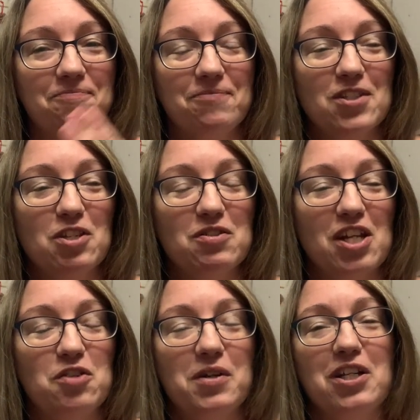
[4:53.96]
you said
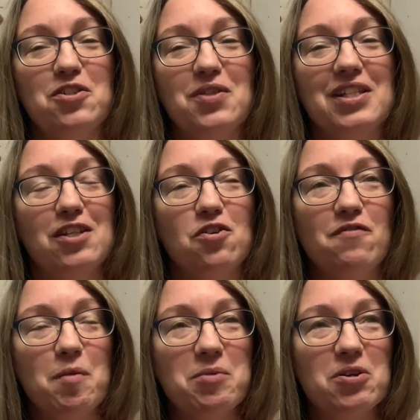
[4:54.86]
you were going to do this in
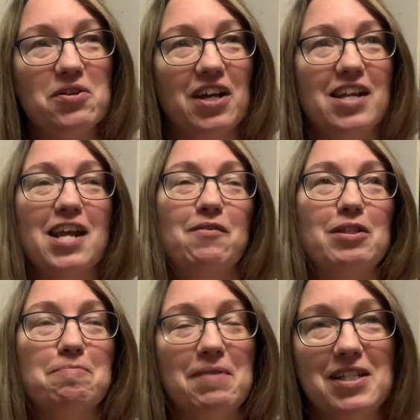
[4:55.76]
November and now it's
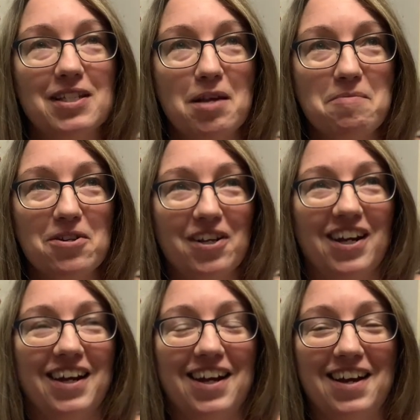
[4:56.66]
mid-December.
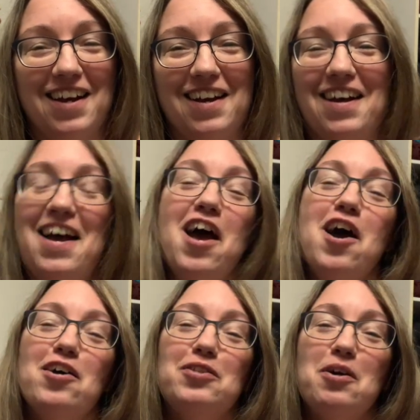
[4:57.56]

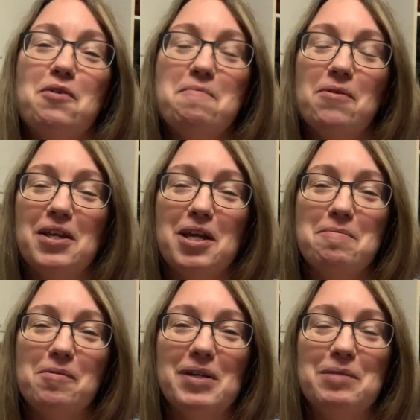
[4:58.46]
So I'm only a couple
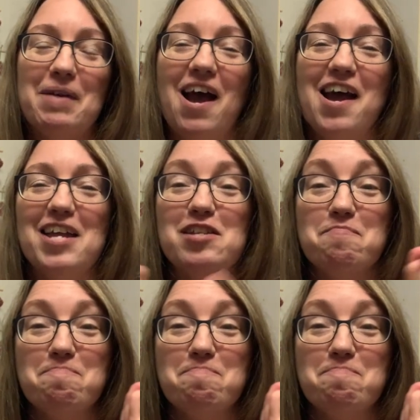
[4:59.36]
of weeks behind,